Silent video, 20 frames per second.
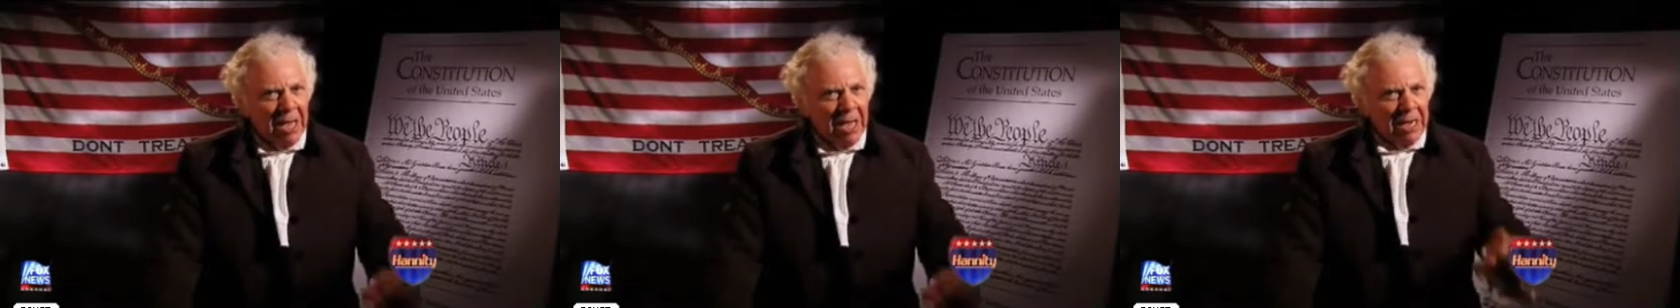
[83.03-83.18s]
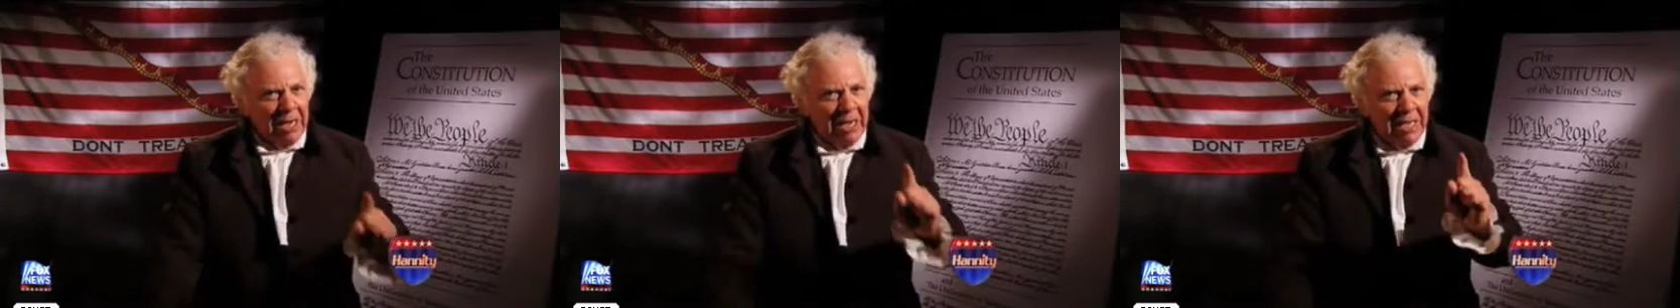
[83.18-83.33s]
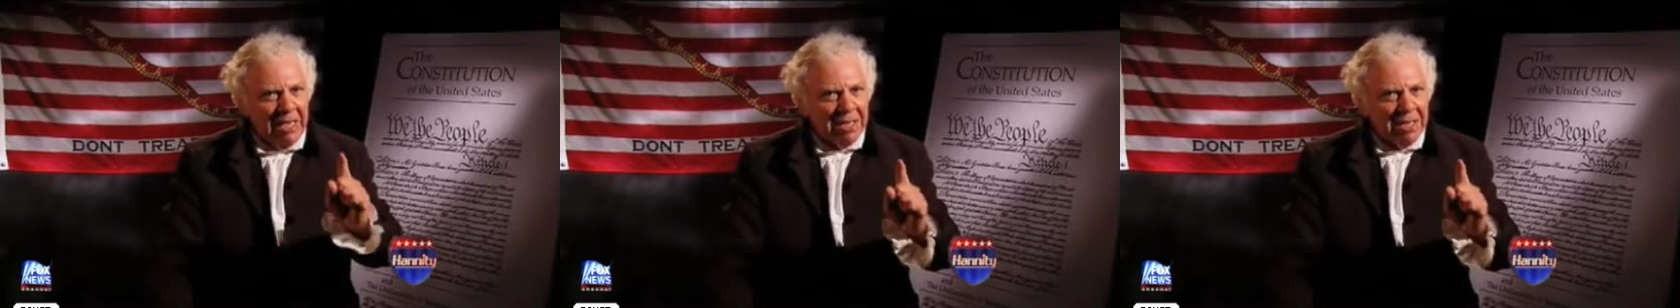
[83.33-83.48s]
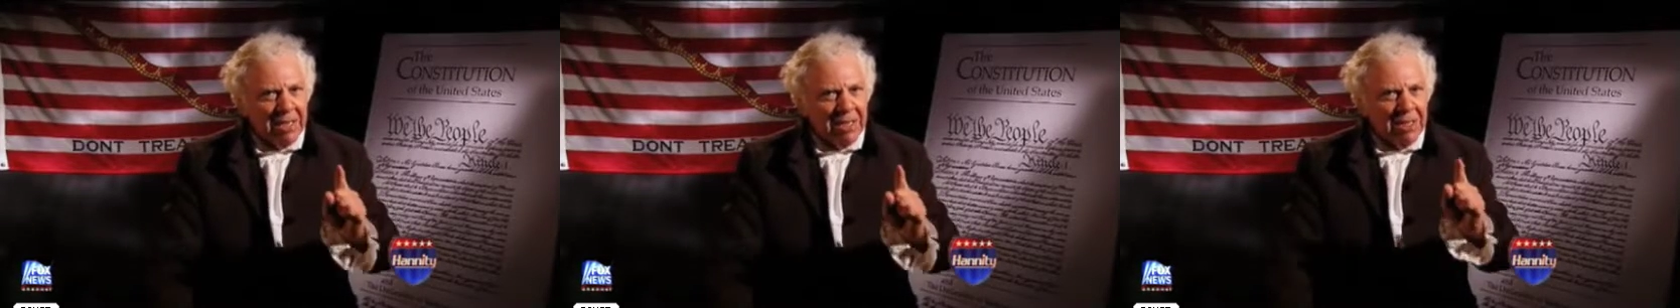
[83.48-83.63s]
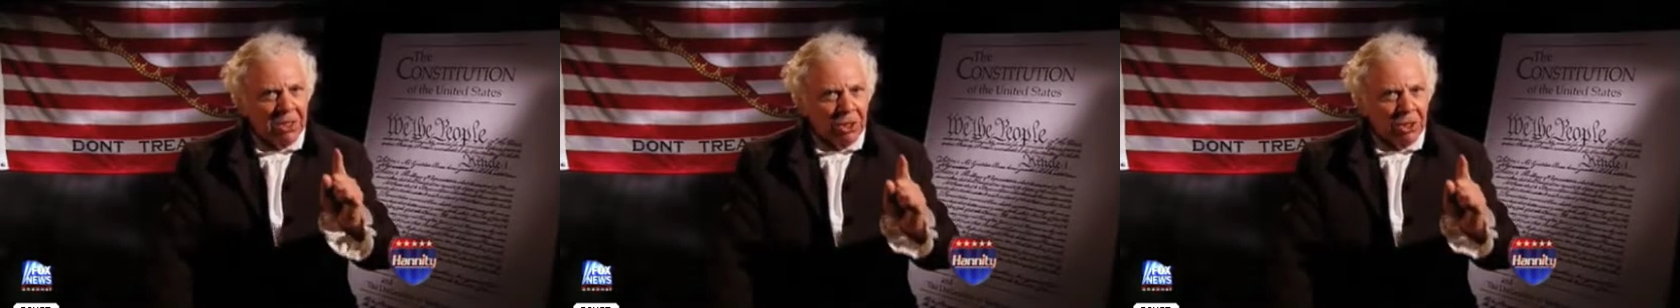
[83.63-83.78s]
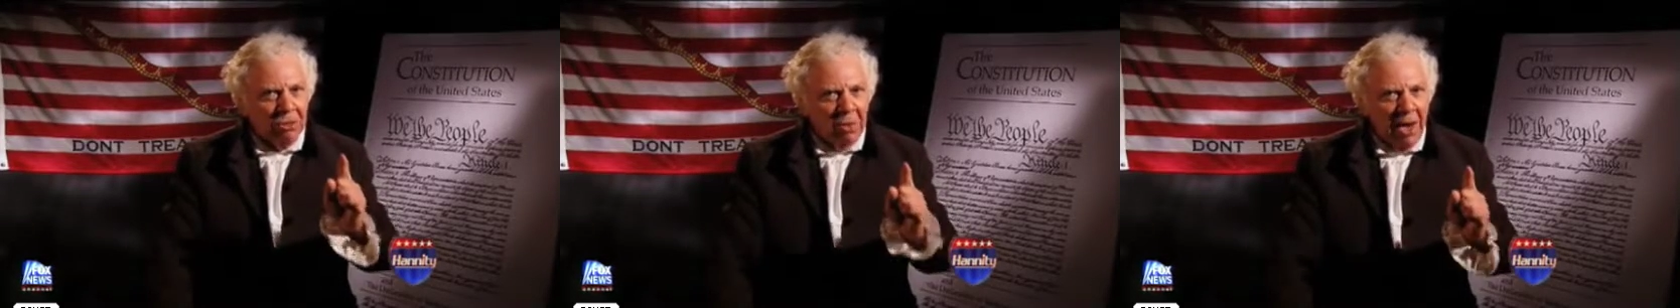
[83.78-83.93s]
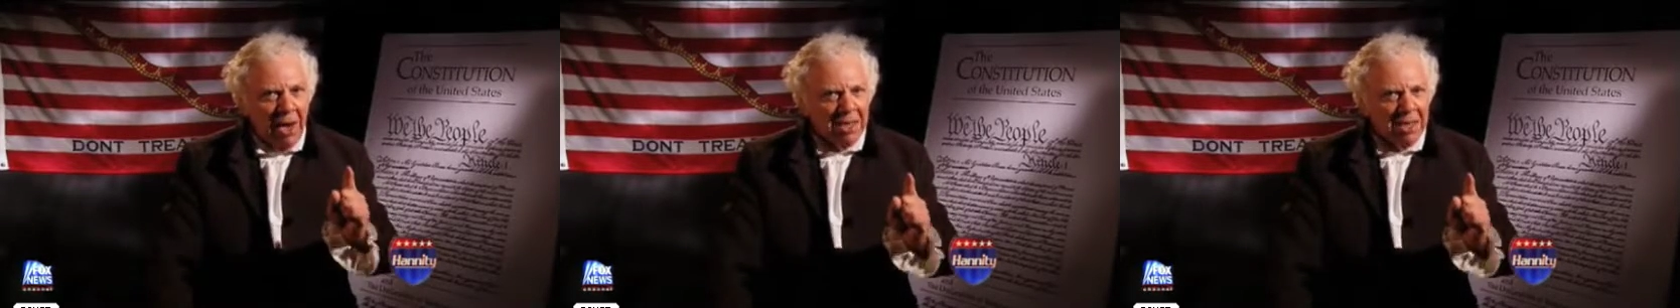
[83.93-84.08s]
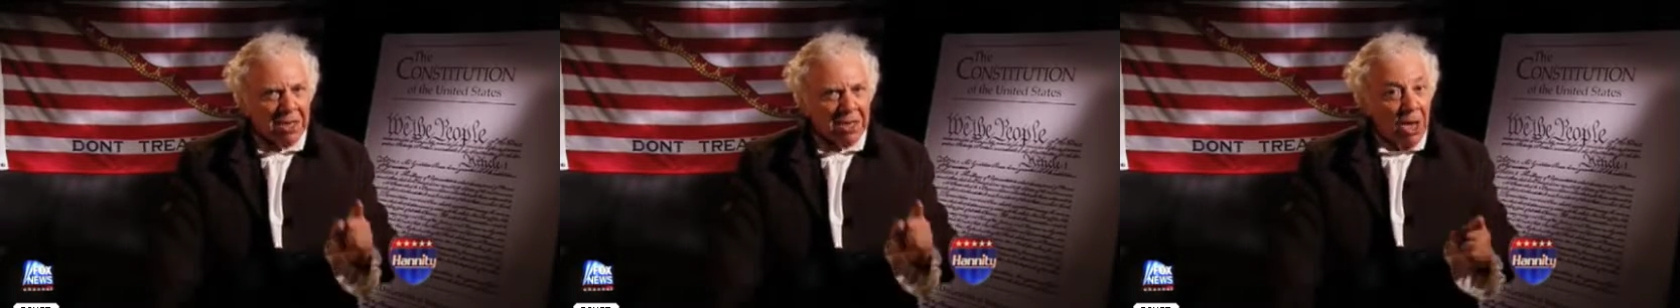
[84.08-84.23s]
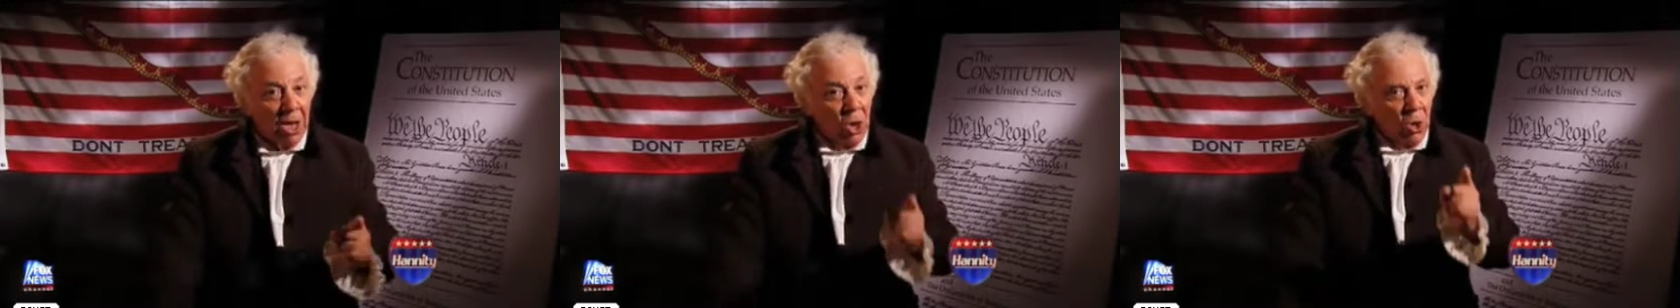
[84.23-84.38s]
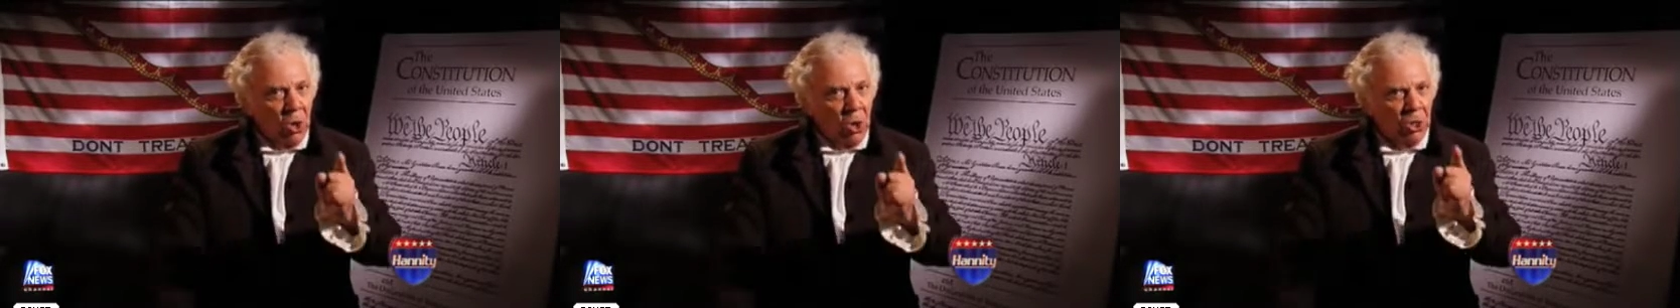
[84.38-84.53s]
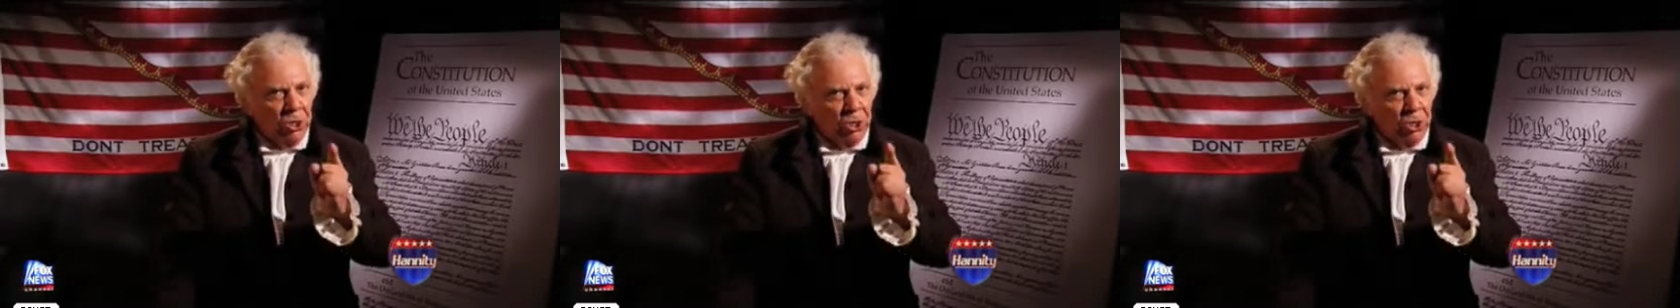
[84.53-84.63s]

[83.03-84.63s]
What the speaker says: listen to us or